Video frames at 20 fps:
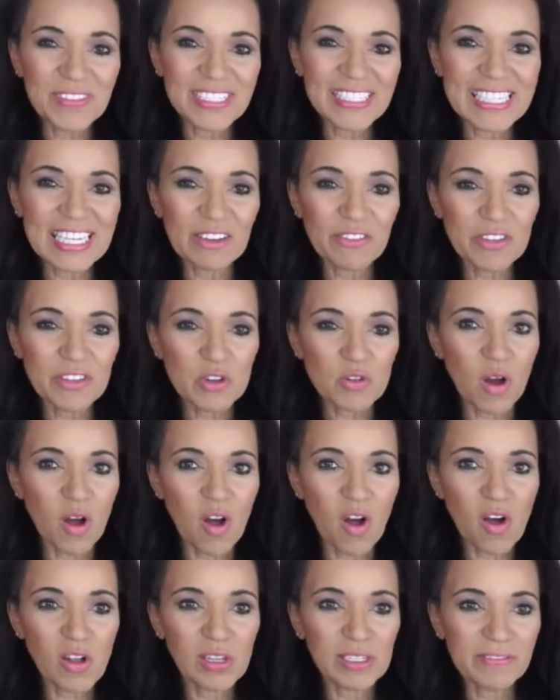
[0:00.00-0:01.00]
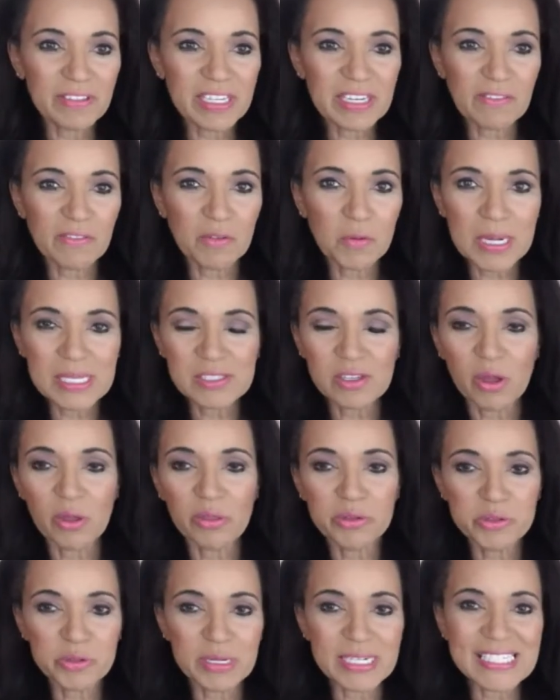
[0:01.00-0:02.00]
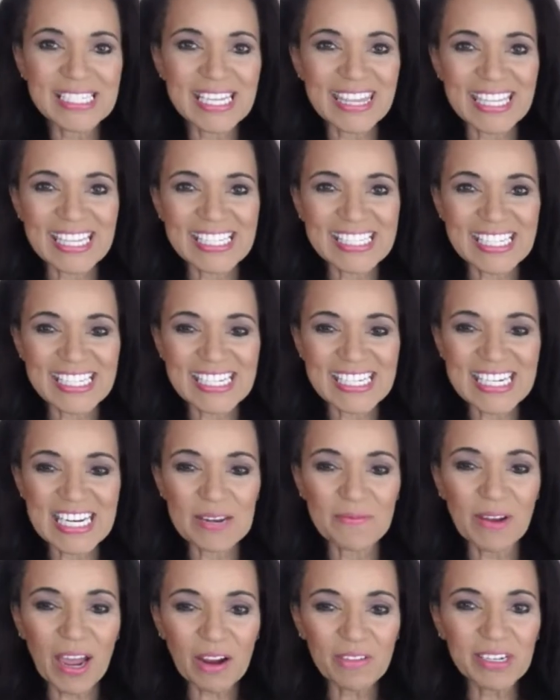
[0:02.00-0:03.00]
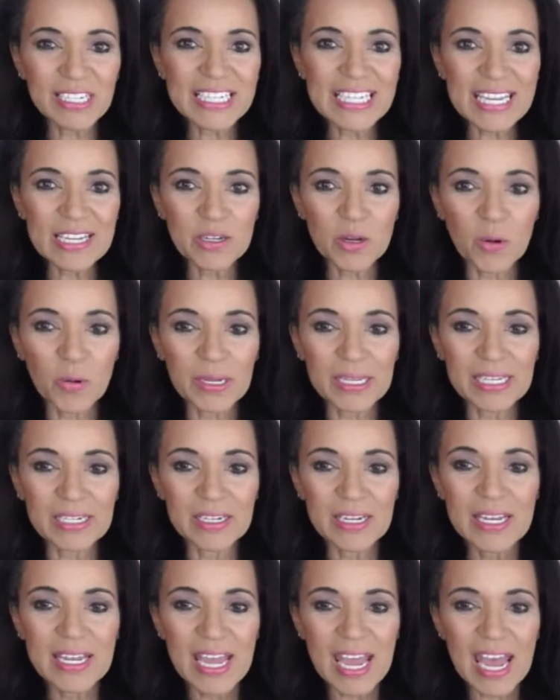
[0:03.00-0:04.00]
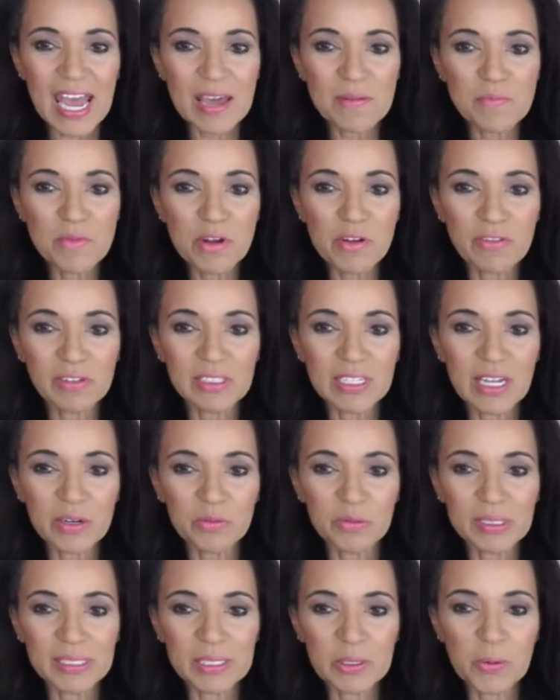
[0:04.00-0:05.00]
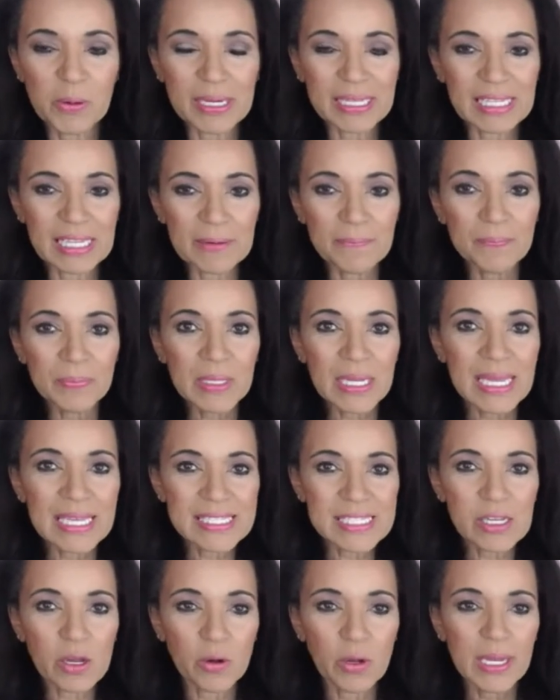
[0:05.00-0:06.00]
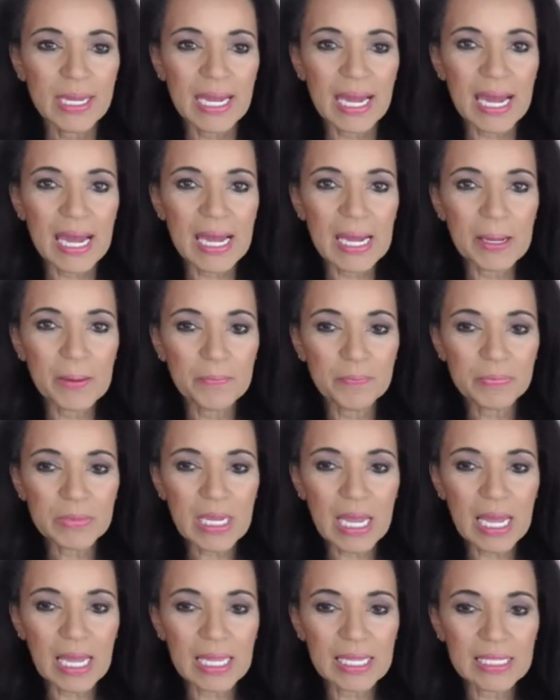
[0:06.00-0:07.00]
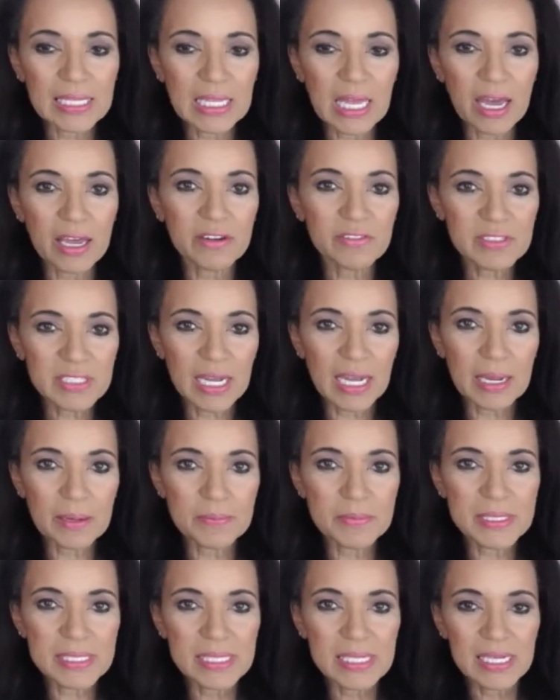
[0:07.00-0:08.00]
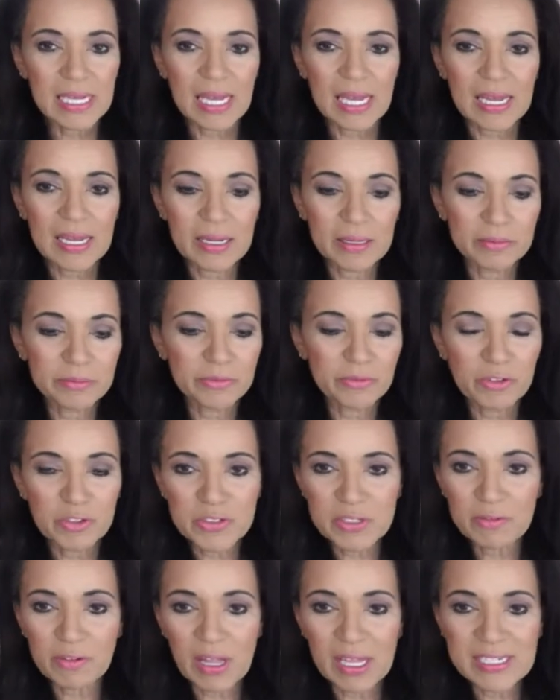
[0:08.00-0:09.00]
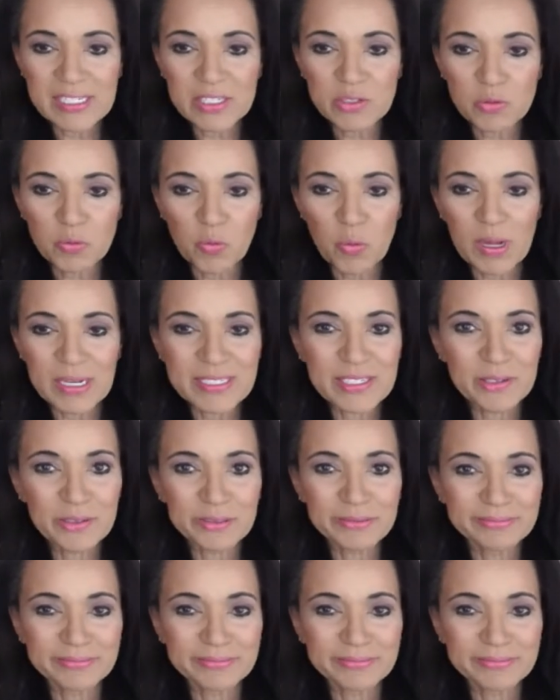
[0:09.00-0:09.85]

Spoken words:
give you all of the giveaways, all the treats and things that you need. But I want to get going and move along really quickly. So a lot of times, first of all, I just want to